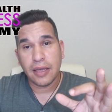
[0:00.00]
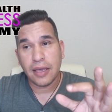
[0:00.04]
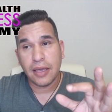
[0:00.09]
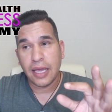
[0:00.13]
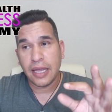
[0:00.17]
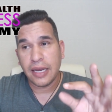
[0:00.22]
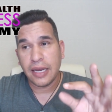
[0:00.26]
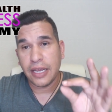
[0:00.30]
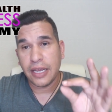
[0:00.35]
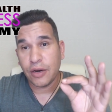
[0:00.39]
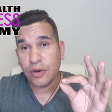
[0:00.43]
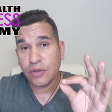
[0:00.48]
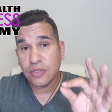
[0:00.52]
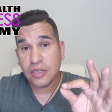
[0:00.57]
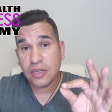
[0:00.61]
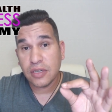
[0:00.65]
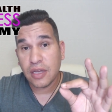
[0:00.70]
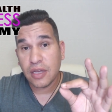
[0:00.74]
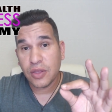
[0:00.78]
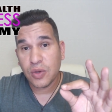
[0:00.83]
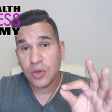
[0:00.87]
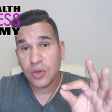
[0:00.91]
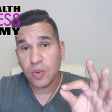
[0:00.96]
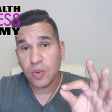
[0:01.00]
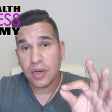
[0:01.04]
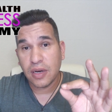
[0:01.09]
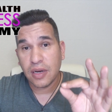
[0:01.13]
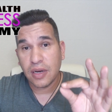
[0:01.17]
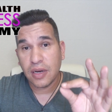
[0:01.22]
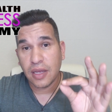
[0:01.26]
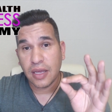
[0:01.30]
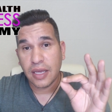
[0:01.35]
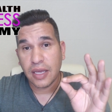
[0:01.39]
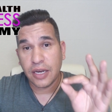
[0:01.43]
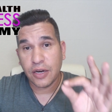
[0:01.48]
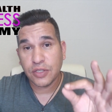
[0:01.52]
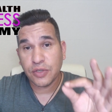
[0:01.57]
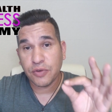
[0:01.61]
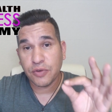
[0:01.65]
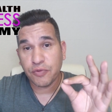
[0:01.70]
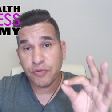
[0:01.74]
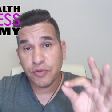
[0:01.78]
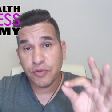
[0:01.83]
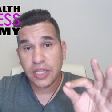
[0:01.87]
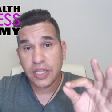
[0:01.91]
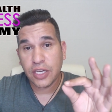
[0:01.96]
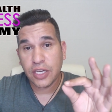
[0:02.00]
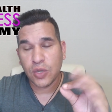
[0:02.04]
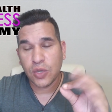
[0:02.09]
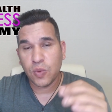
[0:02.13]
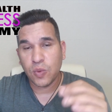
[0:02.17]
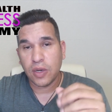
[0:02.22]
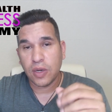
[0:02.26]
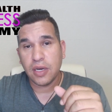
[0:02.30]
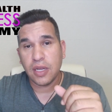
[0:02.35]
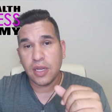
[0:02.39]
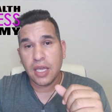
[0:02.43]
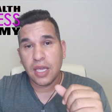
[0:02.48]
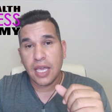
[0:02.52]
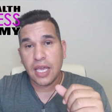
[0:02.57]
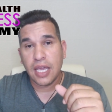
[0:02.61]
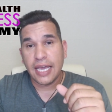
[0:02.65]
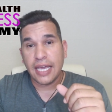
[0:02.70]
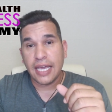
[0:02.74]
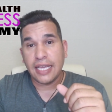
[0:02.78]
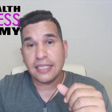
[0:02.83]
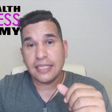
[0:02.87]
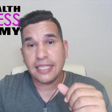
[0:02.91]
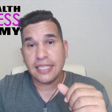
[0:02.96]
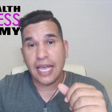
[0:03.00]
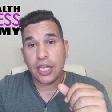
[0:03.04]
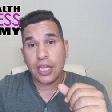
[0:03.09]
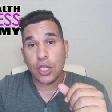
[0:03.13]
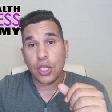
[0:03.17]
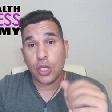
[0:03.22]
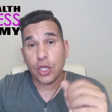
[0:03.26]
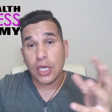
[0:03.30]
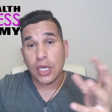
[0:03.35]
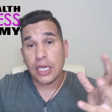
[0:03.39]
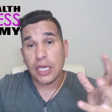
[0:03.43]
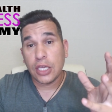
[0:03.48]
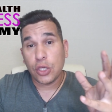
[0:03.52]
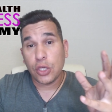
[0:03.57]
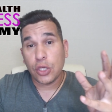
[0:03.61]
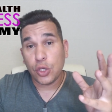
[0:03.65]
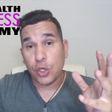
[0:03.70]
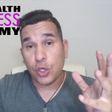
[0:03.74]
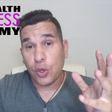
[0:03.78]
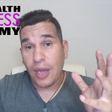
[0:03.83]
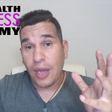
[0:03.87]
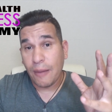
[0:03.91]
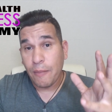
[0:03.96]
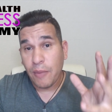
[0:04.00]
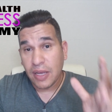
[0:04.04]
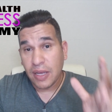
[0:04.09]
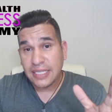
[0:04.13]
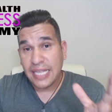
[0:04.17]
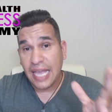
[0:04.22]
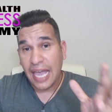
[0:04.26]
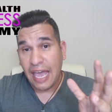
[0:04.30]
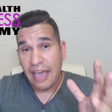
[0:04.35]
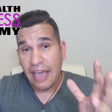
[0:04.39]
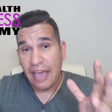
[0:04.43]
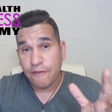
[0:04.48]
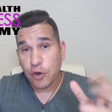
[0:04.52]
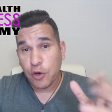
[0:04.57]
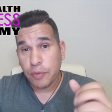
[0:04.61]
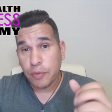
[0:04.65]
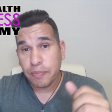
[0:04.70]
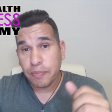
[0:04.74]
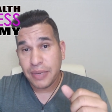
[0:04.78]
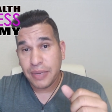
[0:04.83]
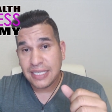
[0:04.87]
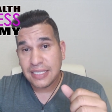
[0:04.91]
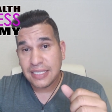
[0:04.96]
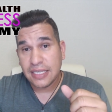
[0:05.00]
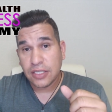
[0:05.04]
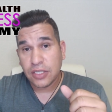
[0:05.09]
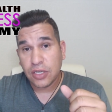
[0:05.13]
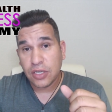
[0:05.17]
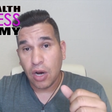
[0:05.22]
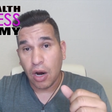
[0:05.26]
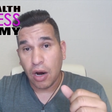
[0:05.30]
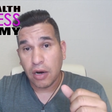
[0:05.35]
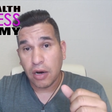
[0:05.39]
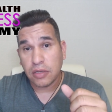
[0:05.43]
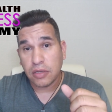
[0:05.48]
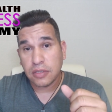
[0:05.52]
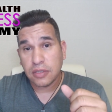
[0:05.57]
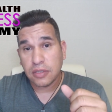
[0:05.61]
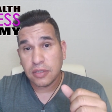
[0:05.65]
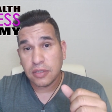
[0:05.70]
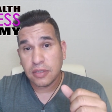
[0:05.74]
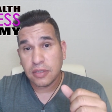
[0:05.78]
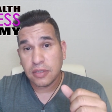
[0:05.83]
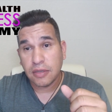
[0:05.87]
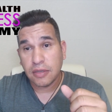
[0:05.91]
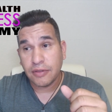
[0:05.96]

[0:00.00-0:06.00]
And here's another one, here's a really good one, is that you must have your business cards.